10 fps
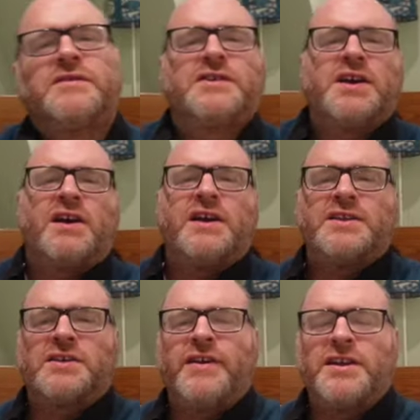of
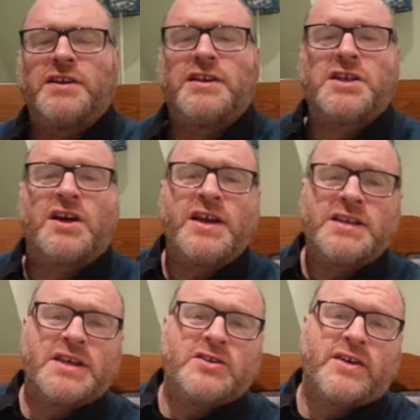tyres around. And the
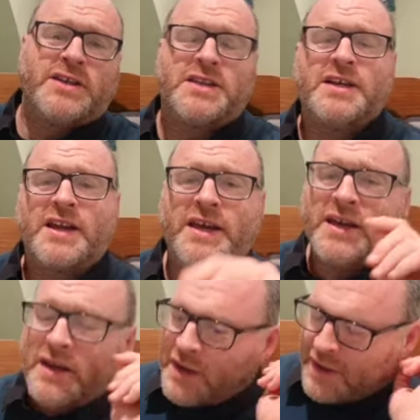tyres,
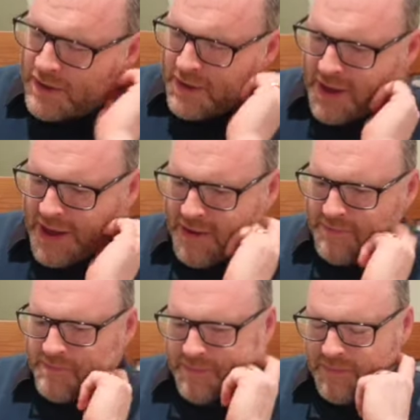interestingly,
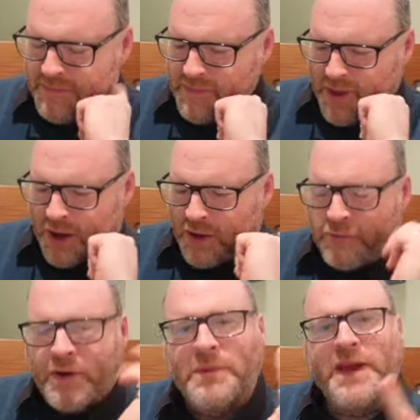are
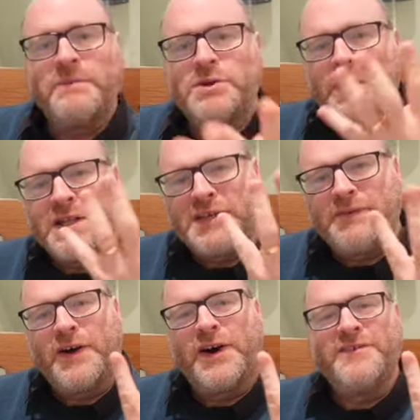from the
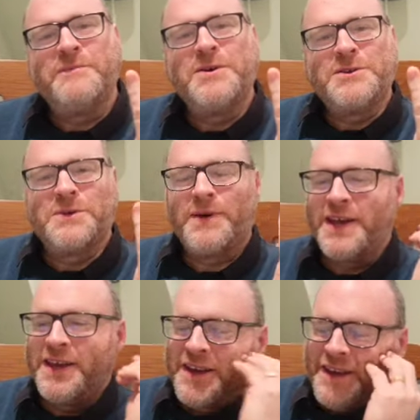M25
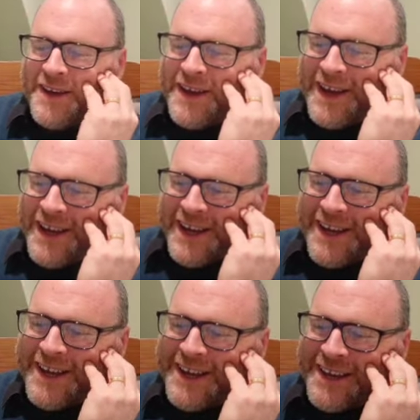motorway
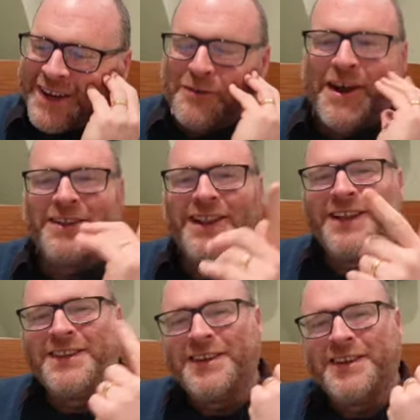around
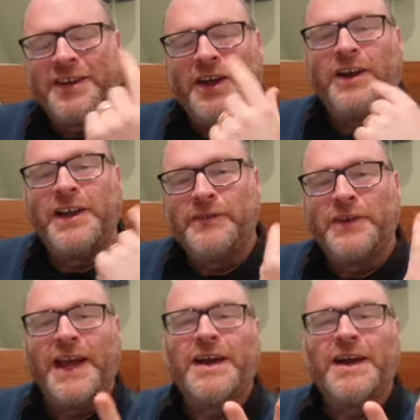London. And I live on the